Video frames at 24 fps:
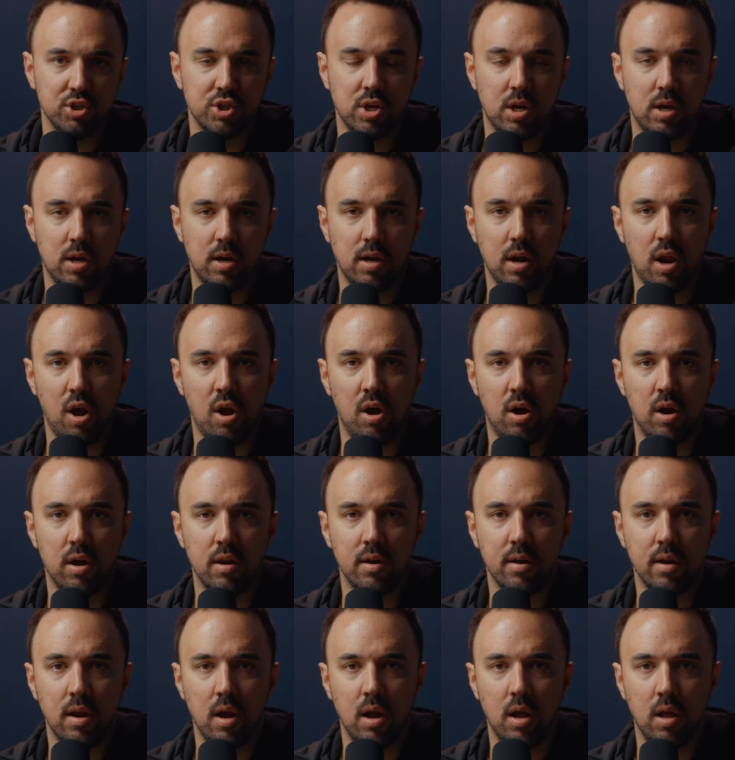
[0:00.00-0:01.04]
shot
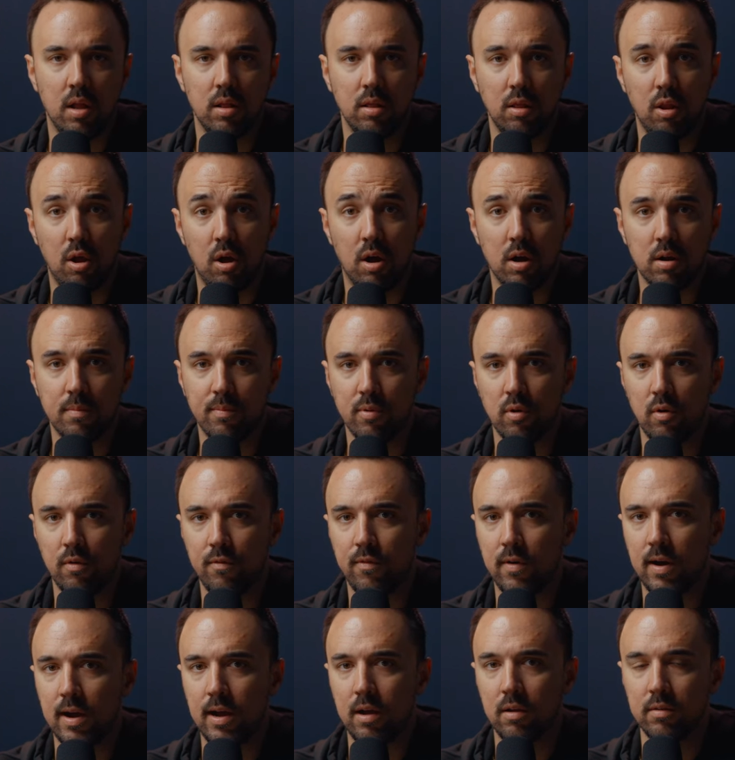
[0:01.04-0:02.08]
on a log
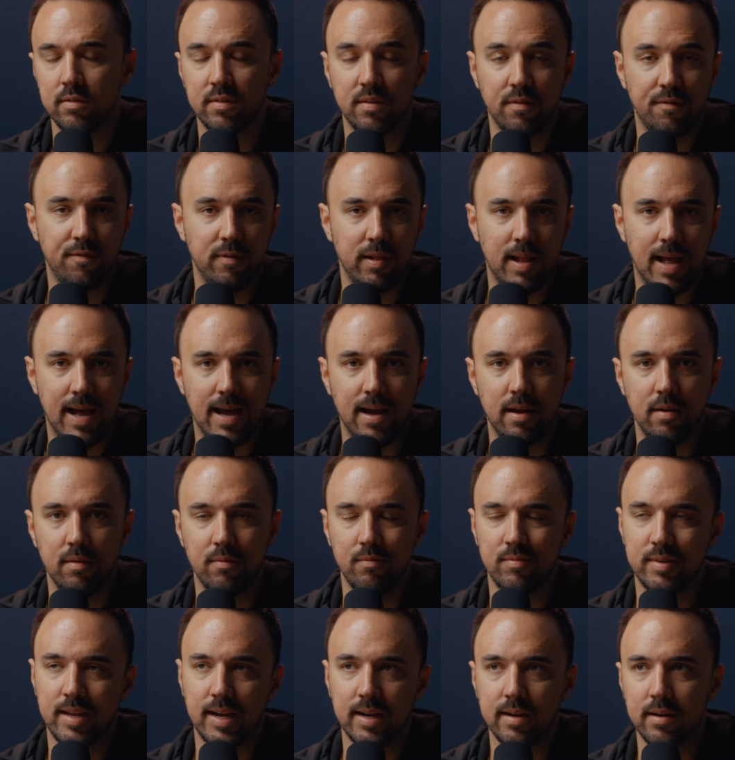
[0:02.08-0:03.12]
profile, it's a flat,
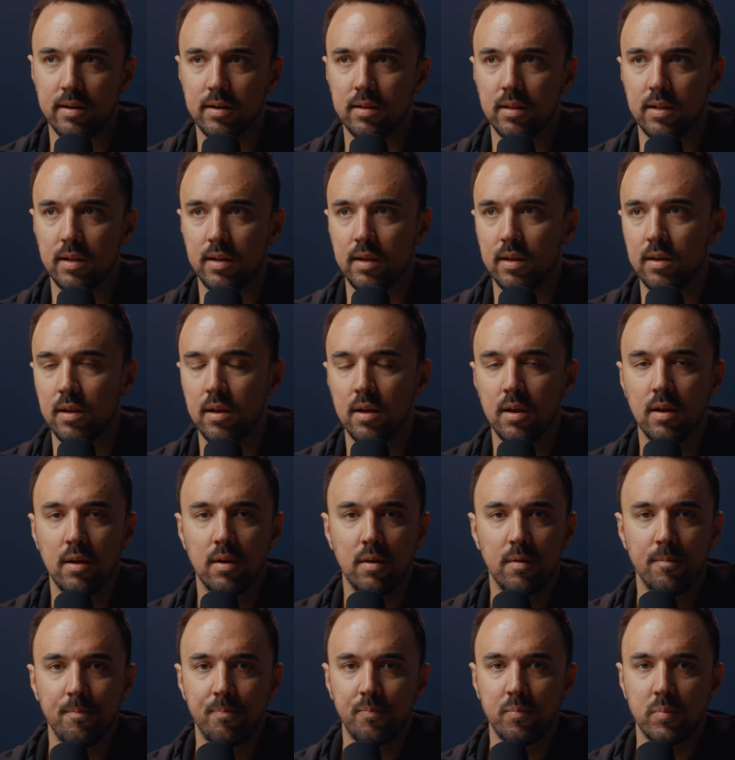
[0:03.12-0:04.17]
technically
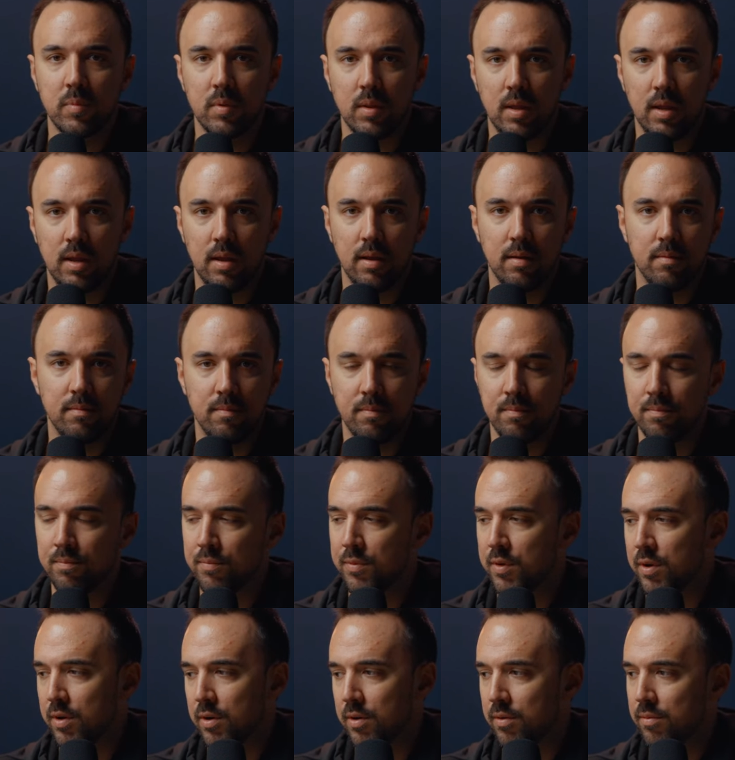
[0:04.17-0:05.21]

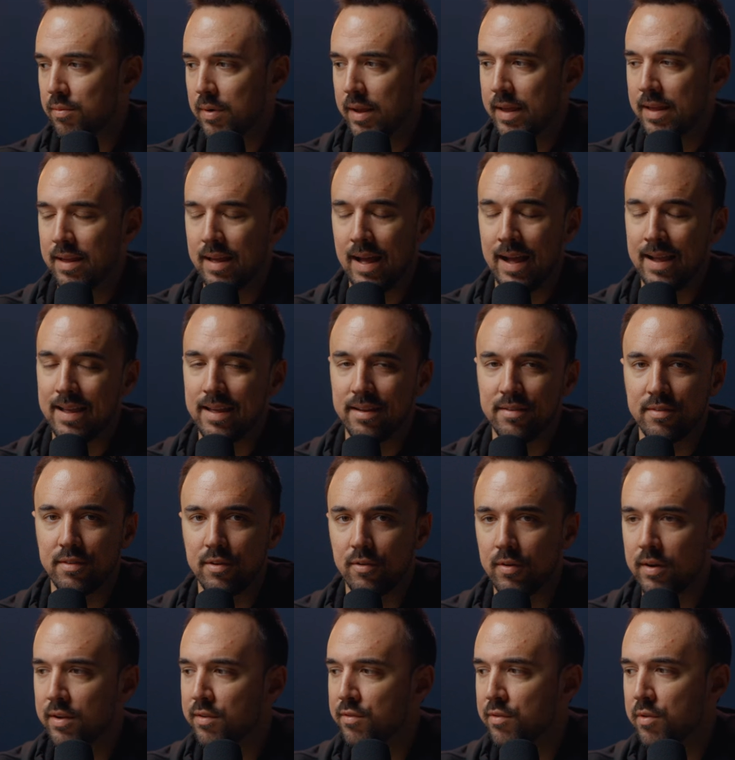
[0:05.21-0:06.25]
there, I guess
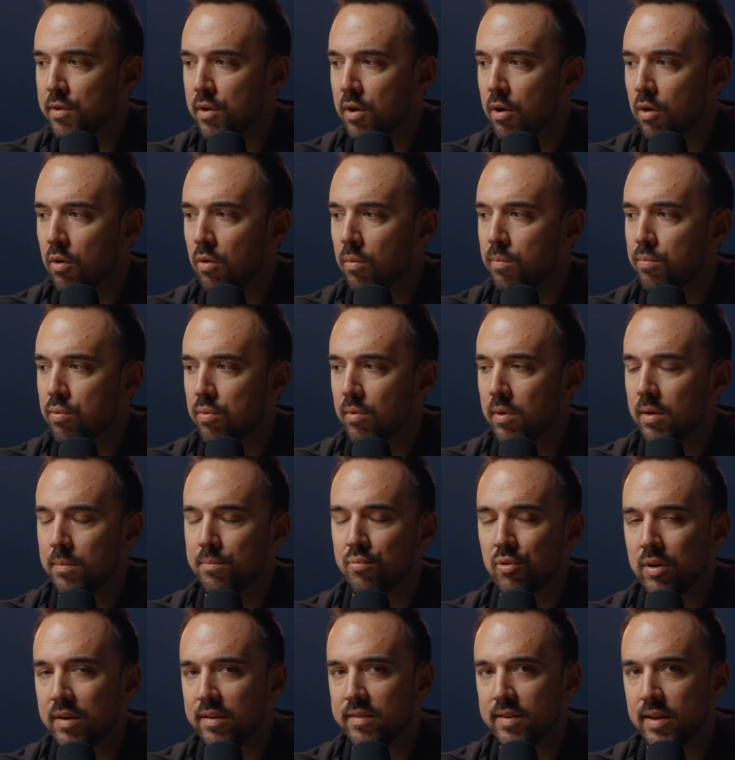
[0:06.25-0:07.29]
there is no
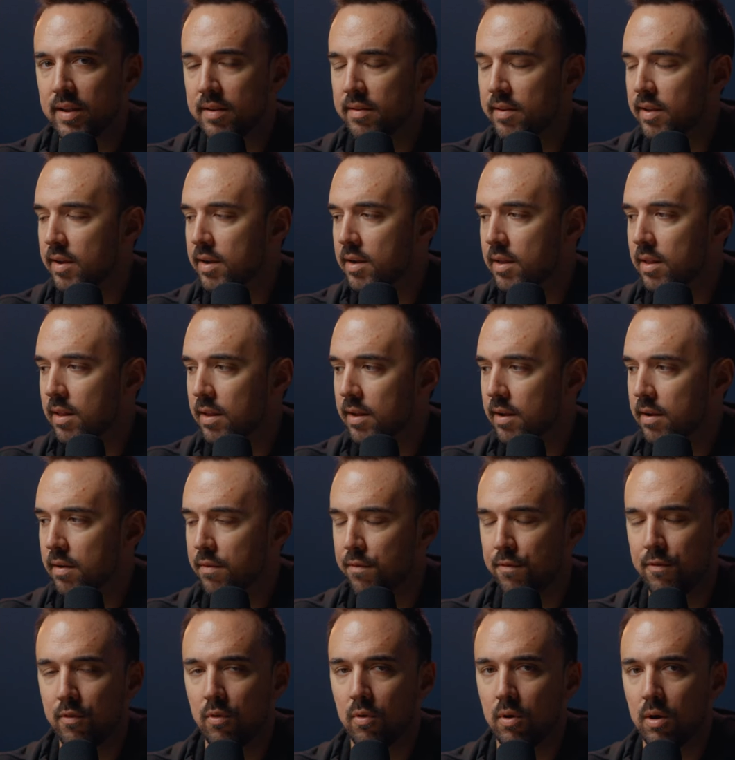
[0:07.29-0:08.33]
preset to click
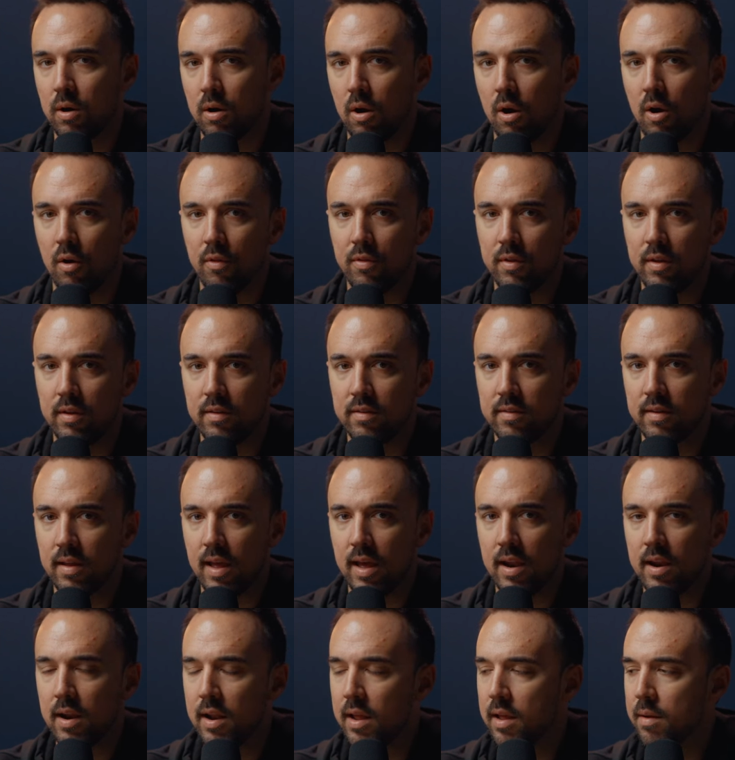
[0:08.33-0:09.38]
for all these
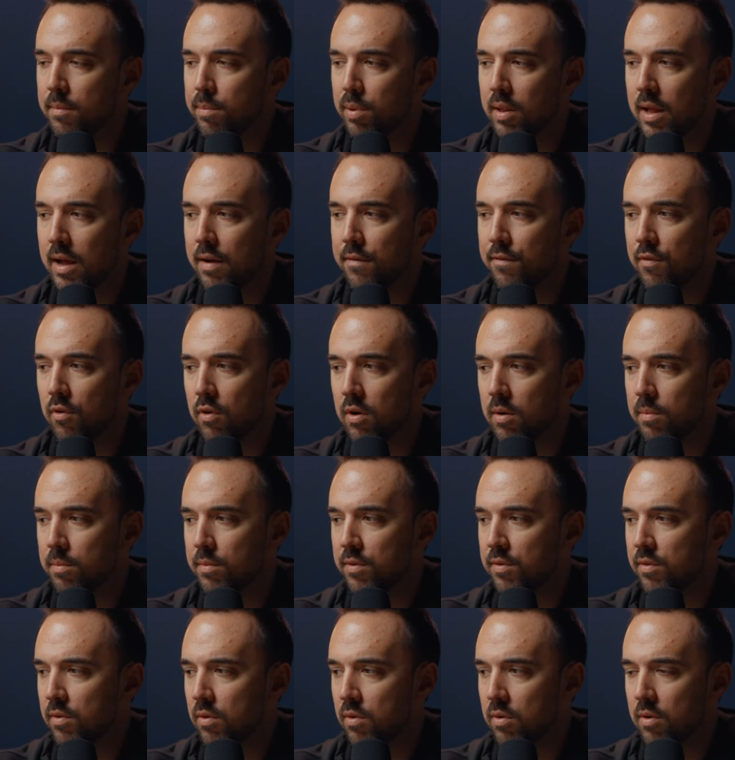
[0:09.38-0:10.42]
editing
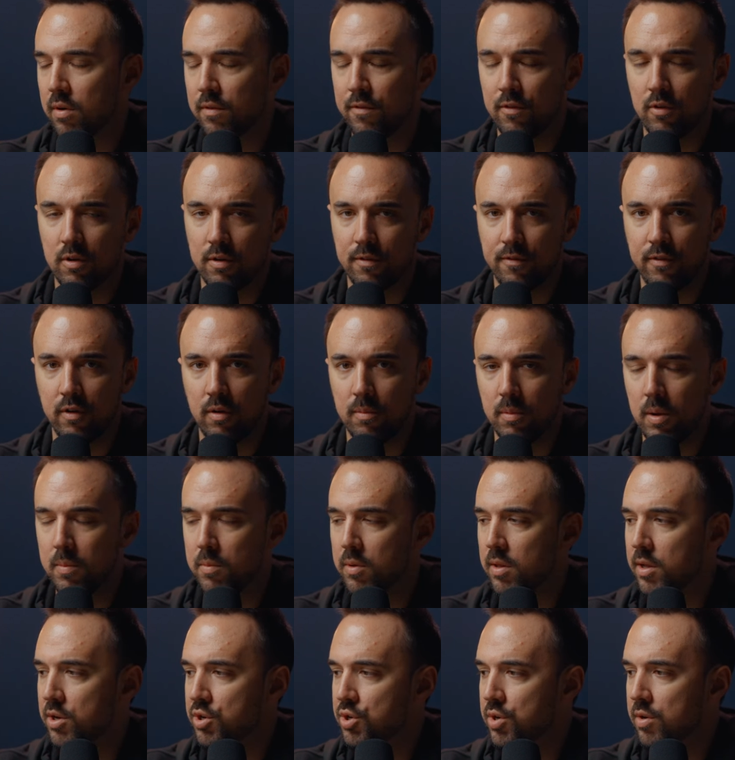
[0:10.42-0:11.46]
platforms or for film
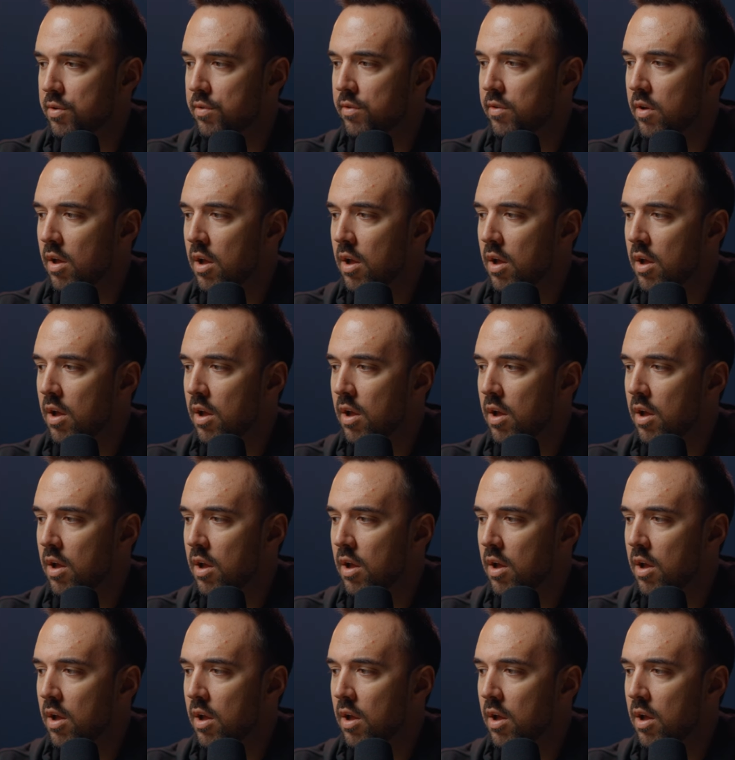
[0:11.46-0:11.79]
emulations.